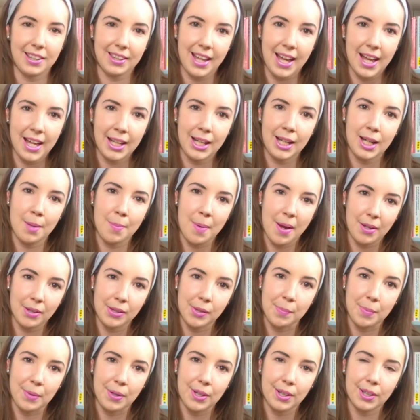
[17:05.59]
that about
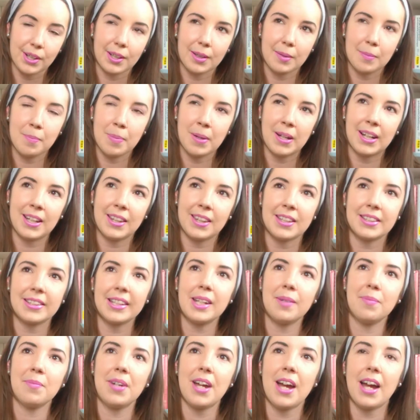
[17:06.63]
the book, but at the
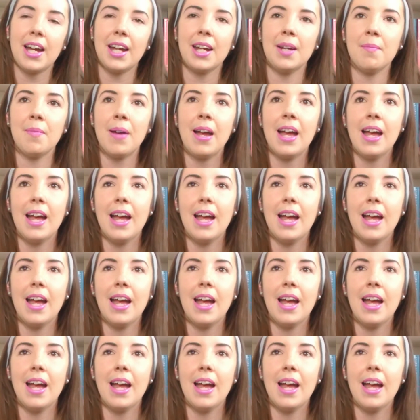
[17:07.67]
same time,